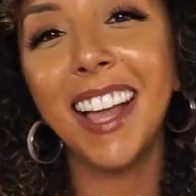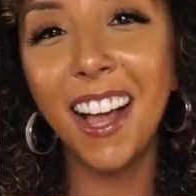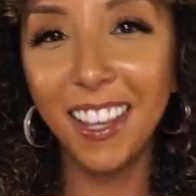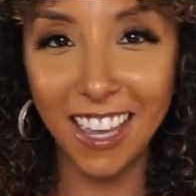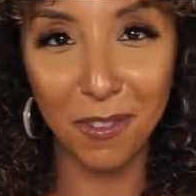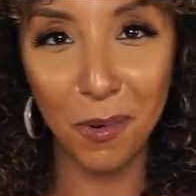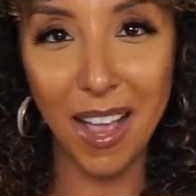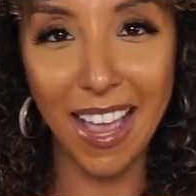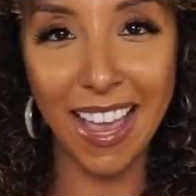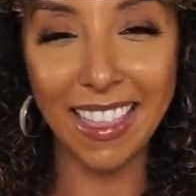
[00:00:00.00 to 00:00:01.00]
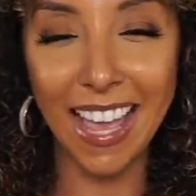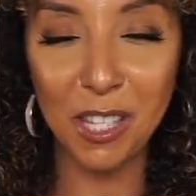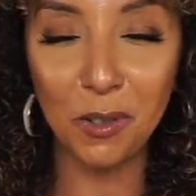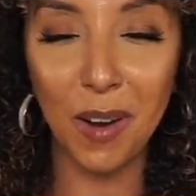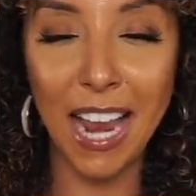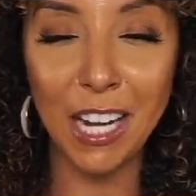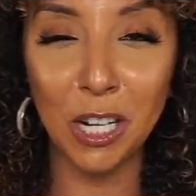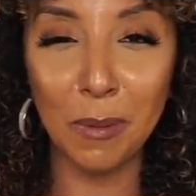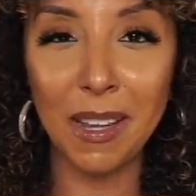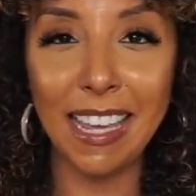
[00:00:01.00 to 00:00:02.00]
a giveaway. That's right,
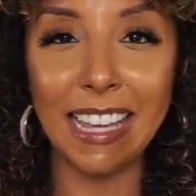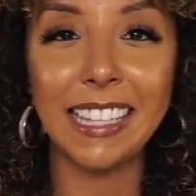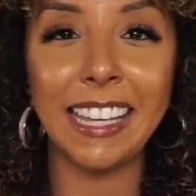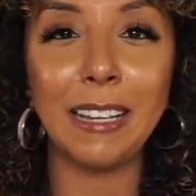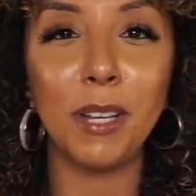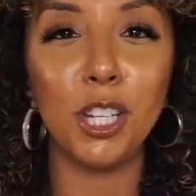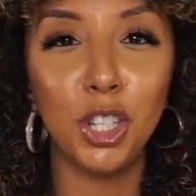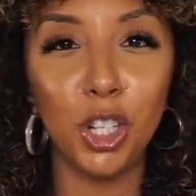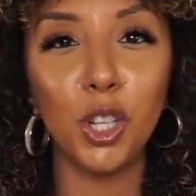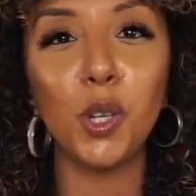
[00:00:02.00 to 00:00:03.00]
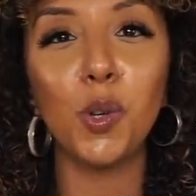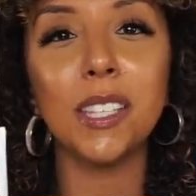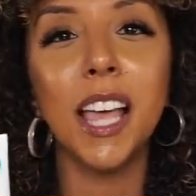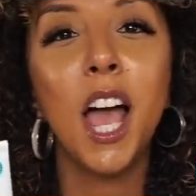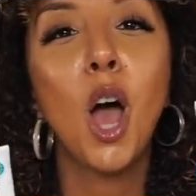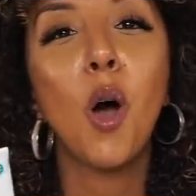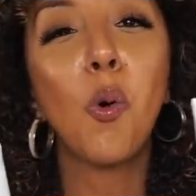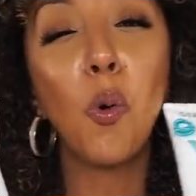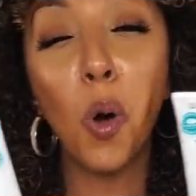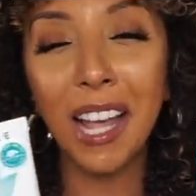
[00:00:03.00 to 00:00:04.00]
Derma E is letting me choose
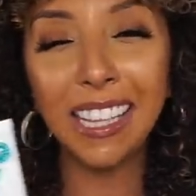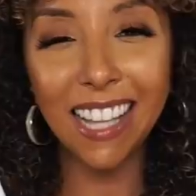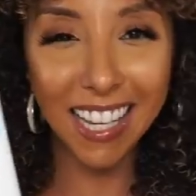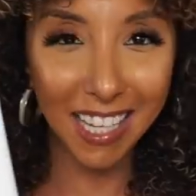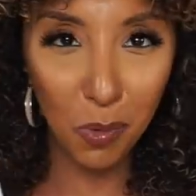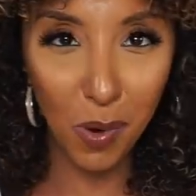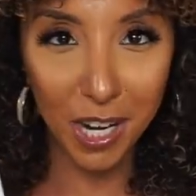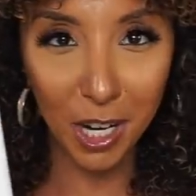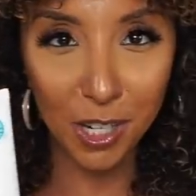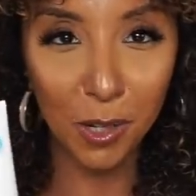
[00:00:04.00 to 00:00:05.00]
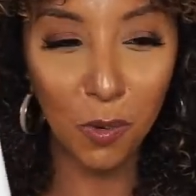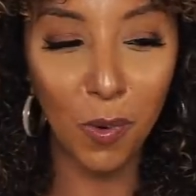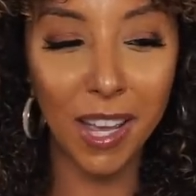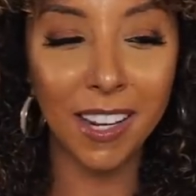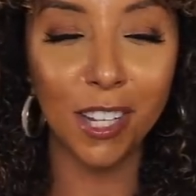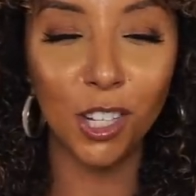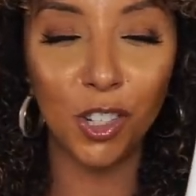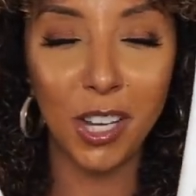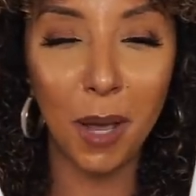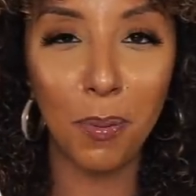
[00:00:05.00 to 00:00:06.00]
one lucky winner to win the
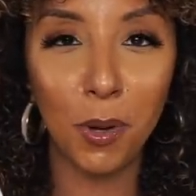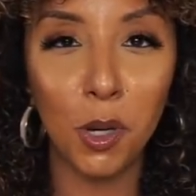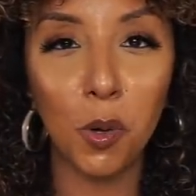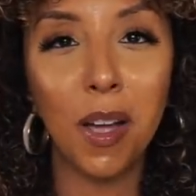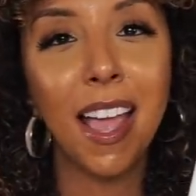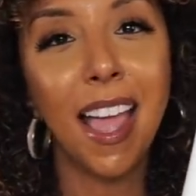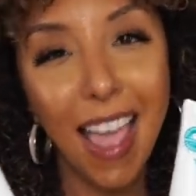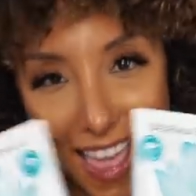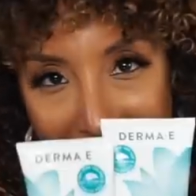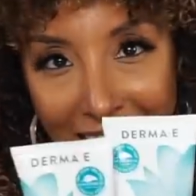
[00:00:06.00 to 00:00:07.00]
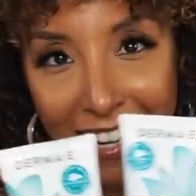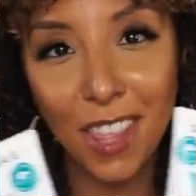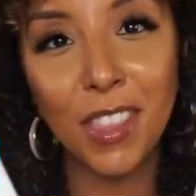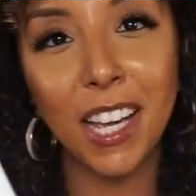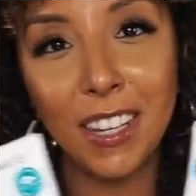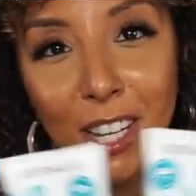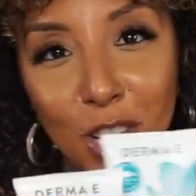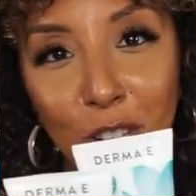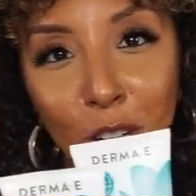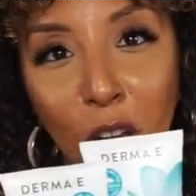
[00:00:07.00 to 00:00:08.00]
shampoo and the
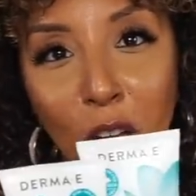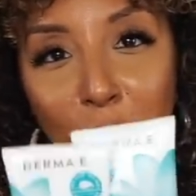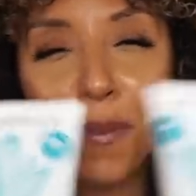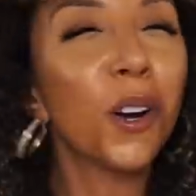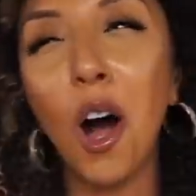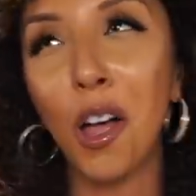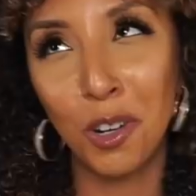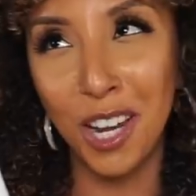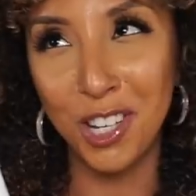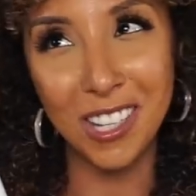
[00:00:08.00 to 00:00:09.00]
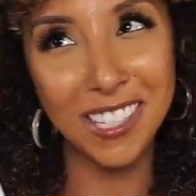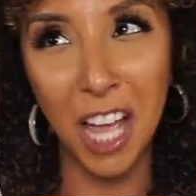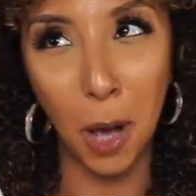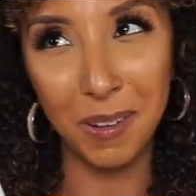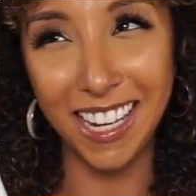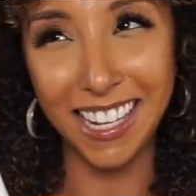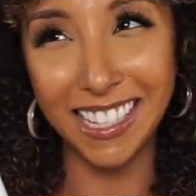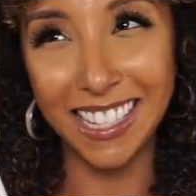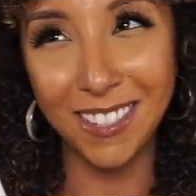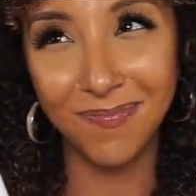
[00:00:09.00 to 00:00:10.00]
conditioner for all your itchy scalp
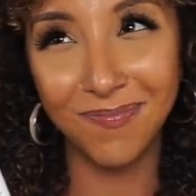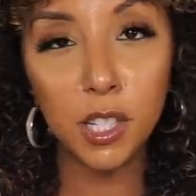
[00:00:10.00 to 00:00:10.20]
needs.